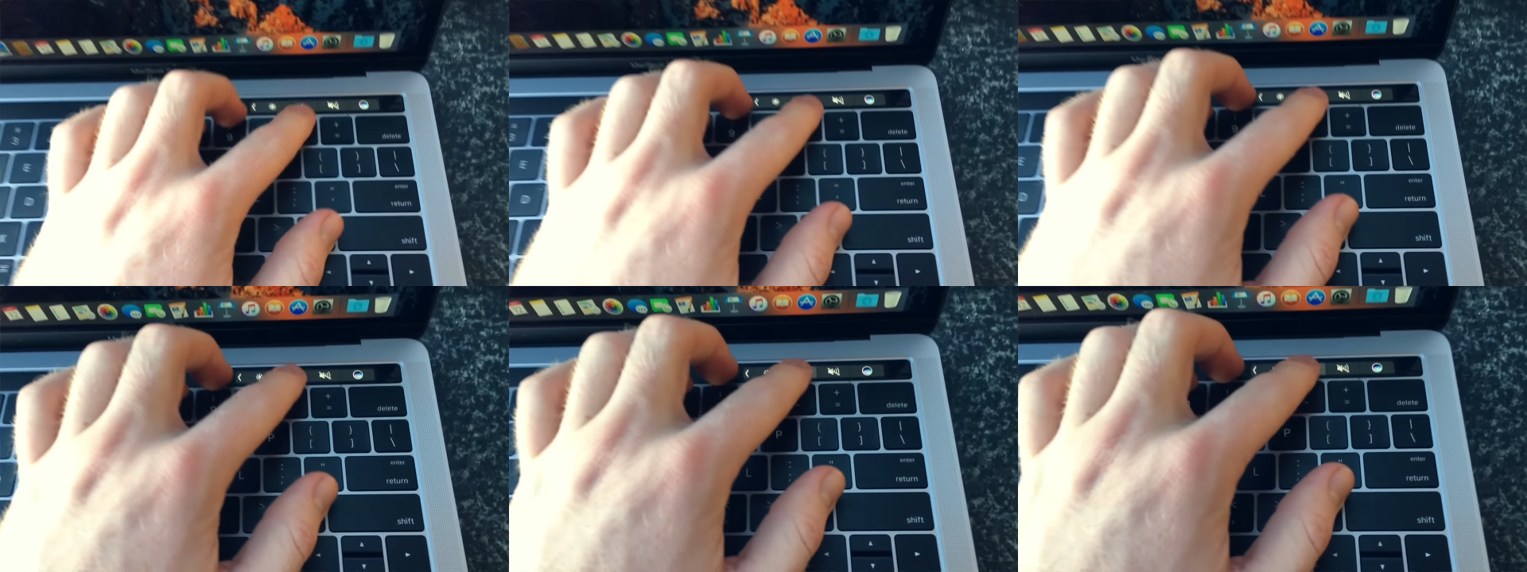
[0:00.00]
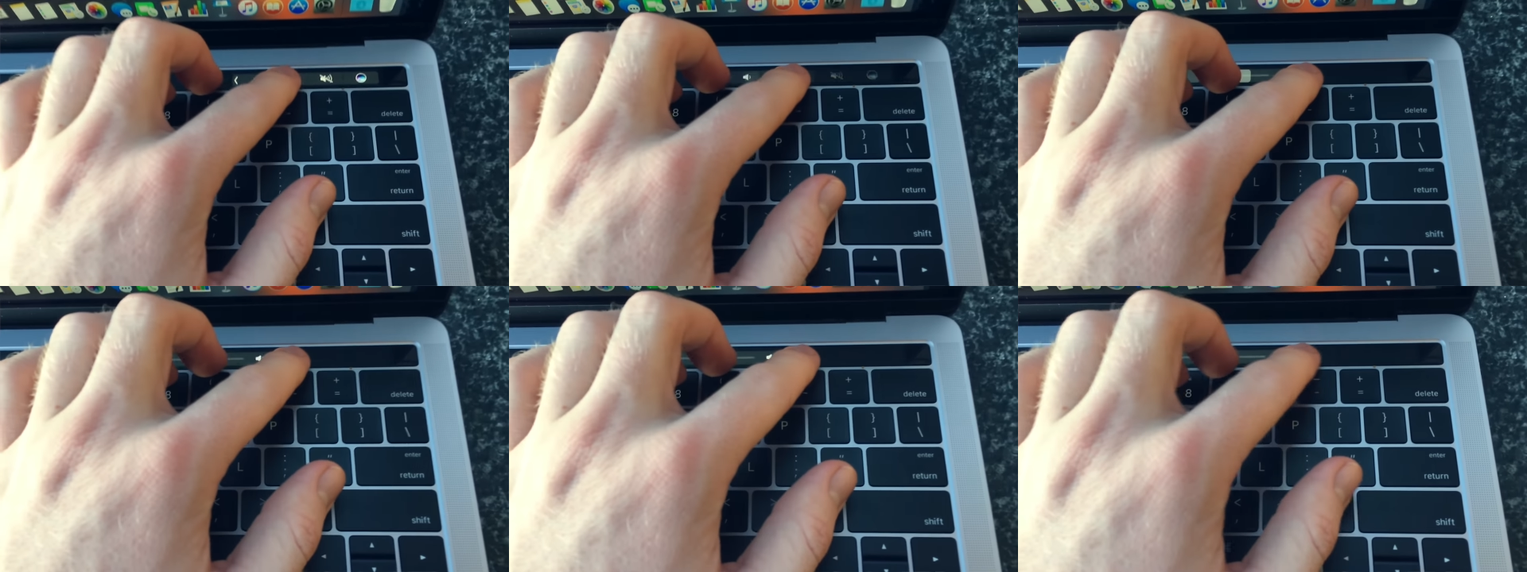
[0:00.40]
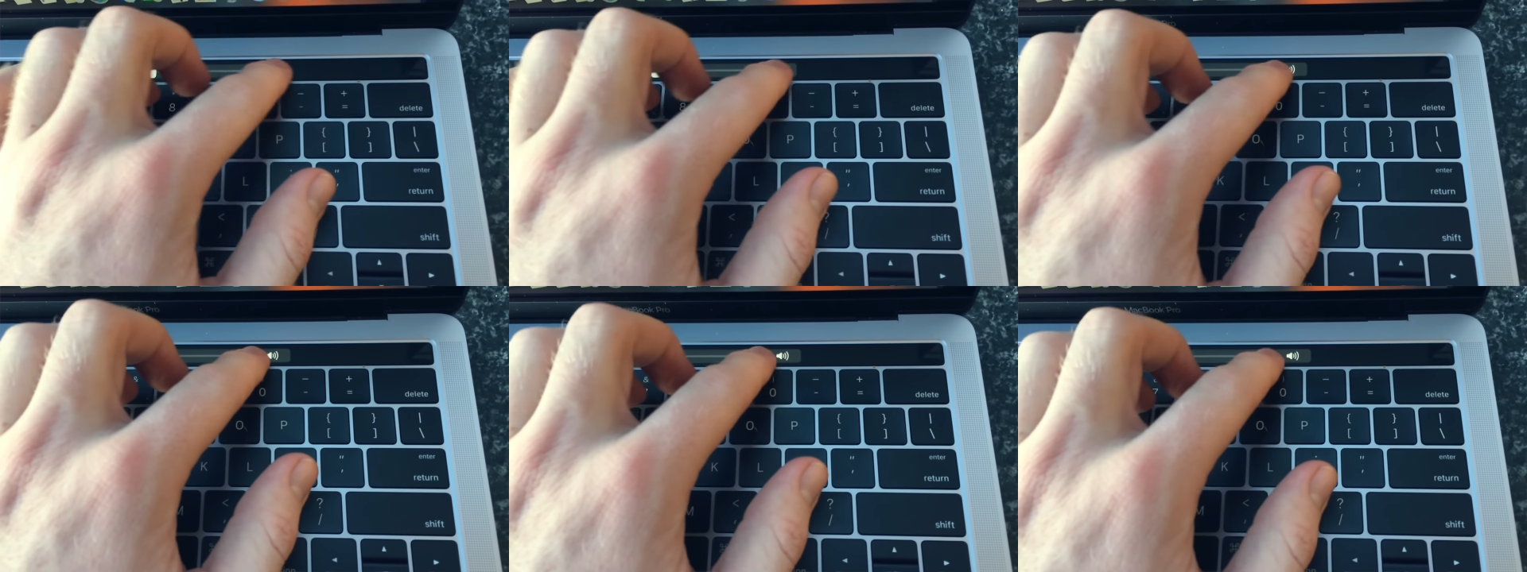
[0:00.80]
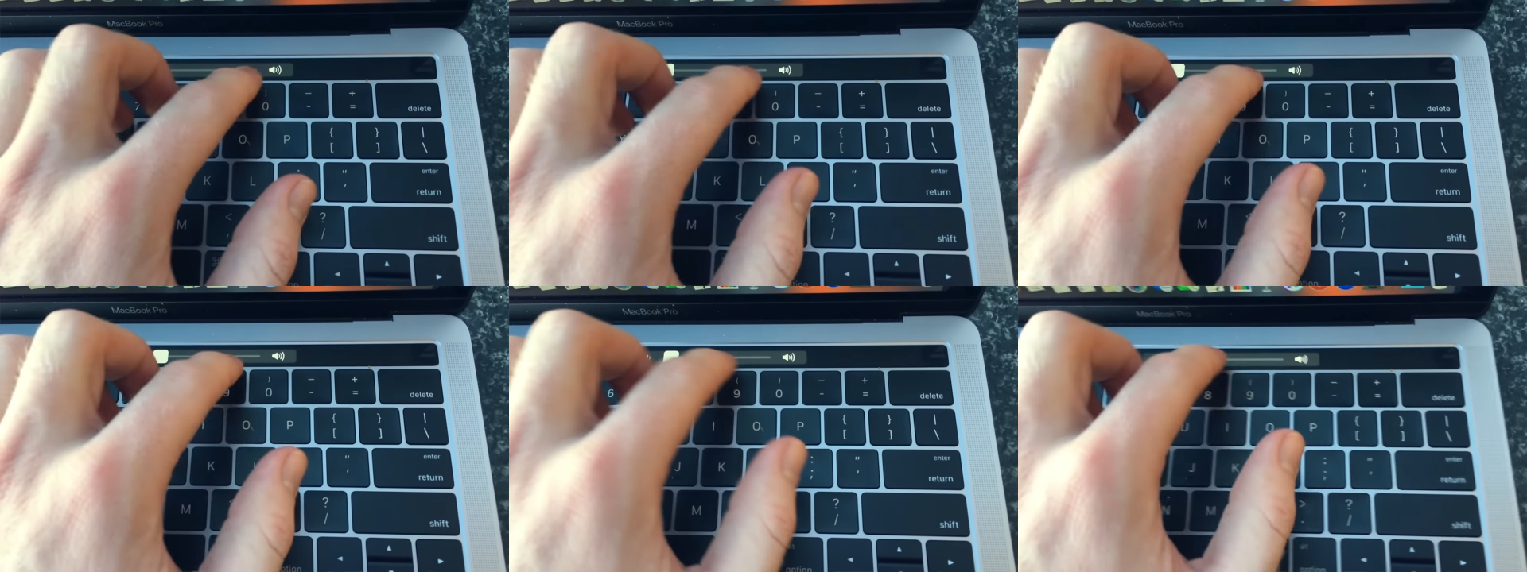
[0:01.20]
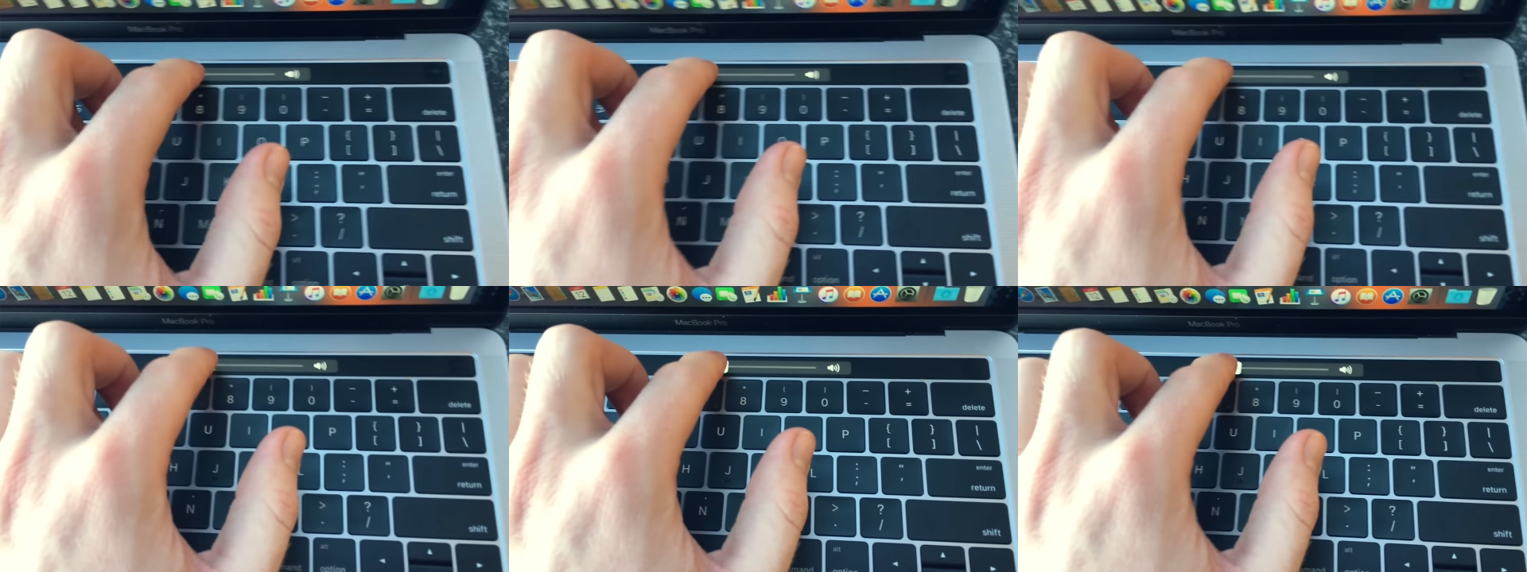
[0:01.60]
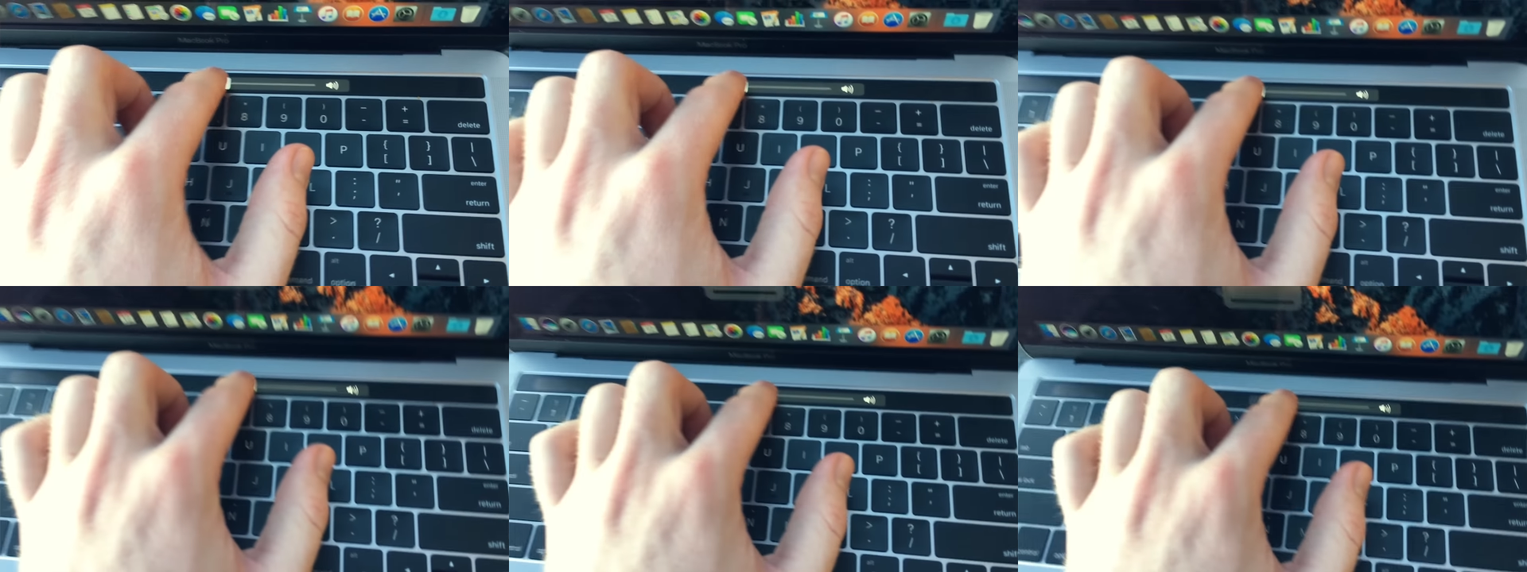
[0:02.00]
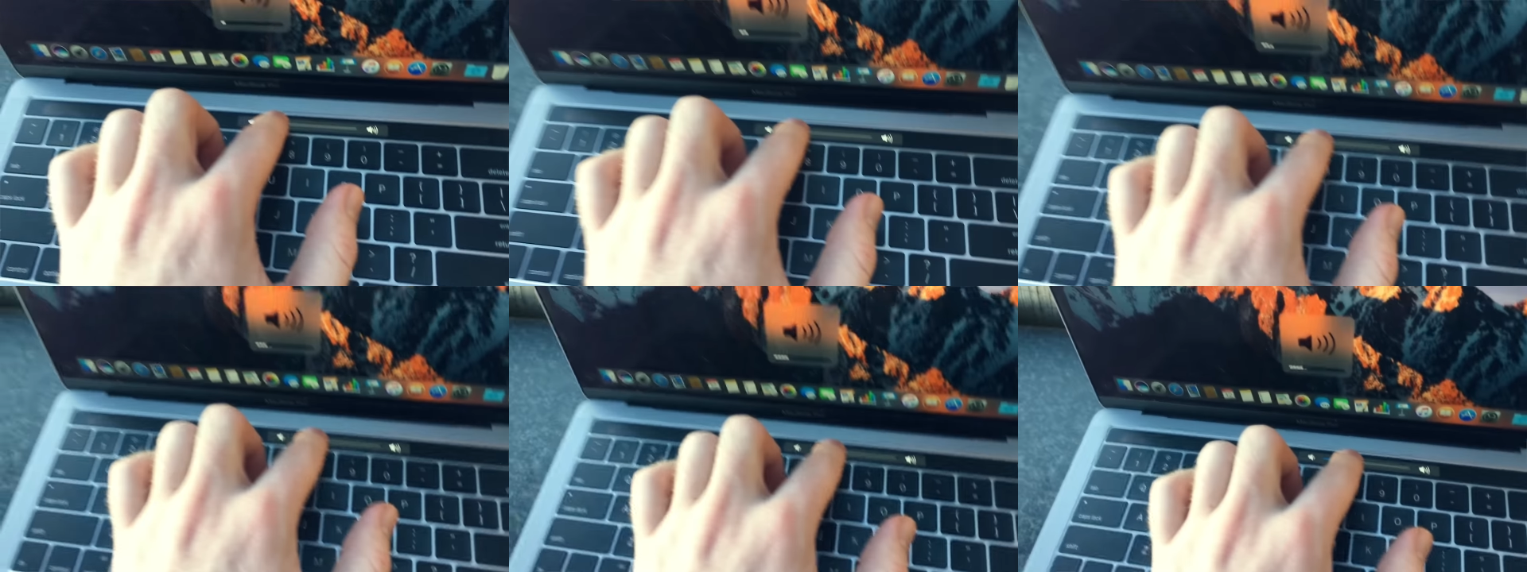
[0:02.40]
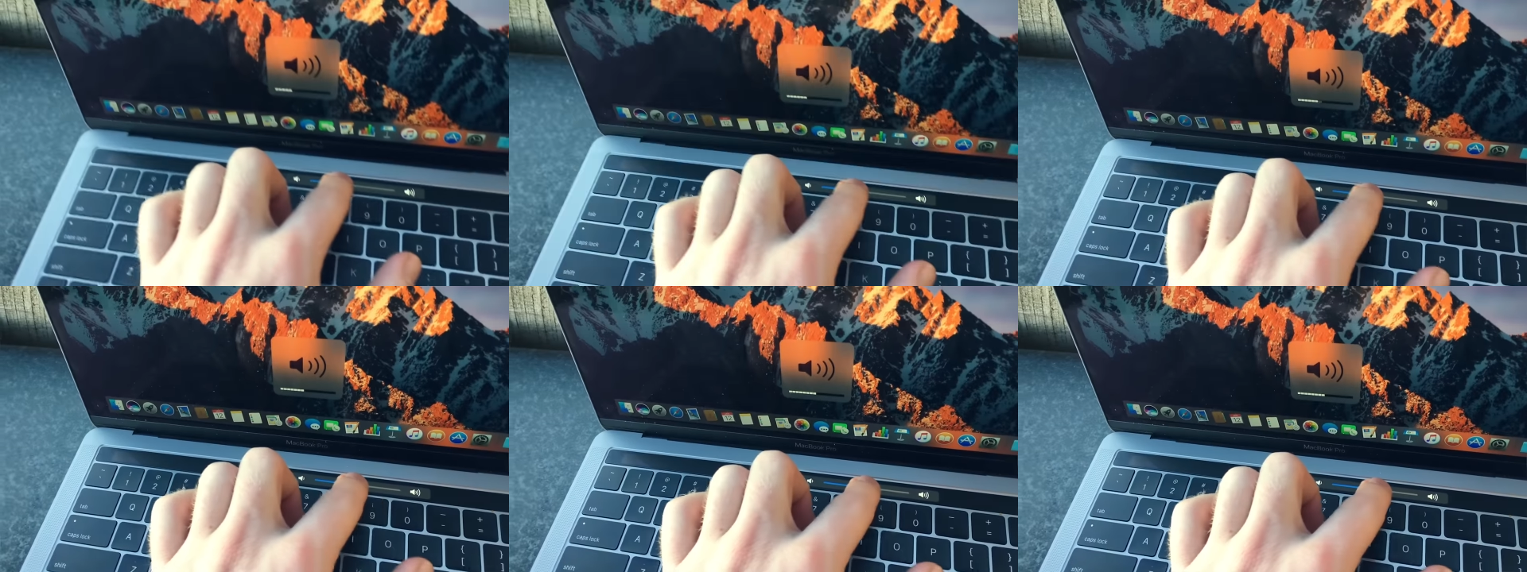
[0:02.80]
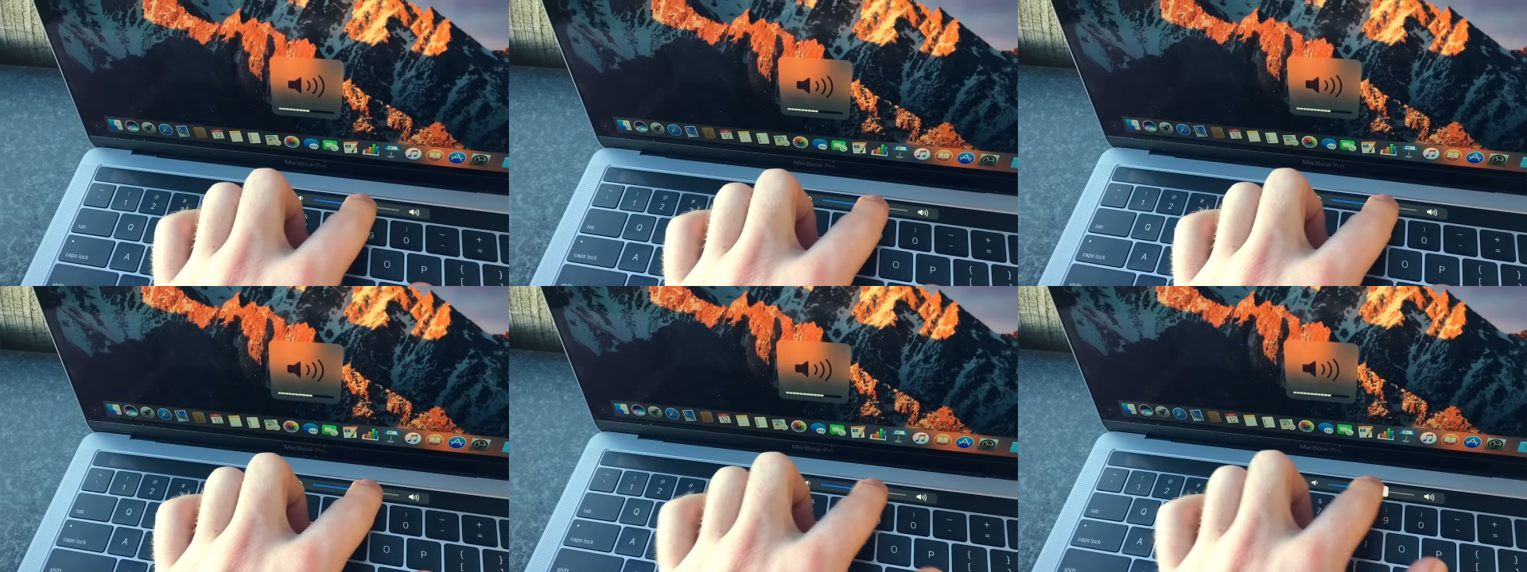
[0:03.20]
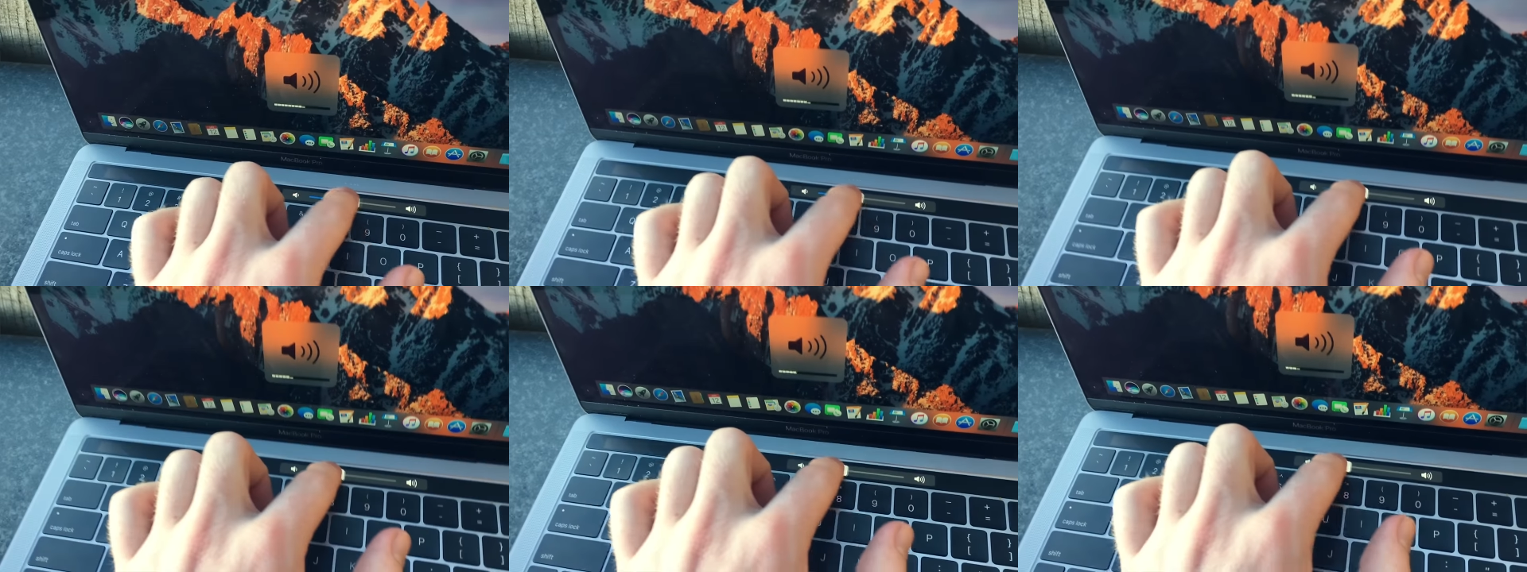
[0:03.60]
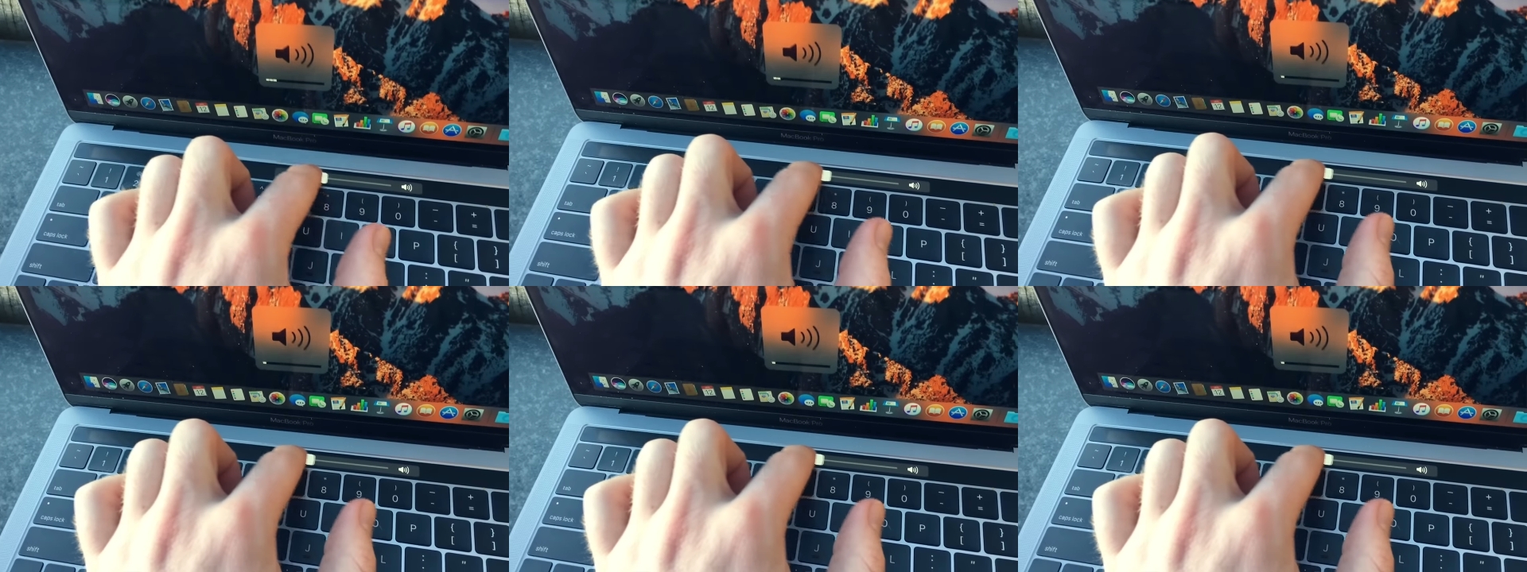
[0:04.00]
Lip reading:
No face is visible, so there are no lips to read.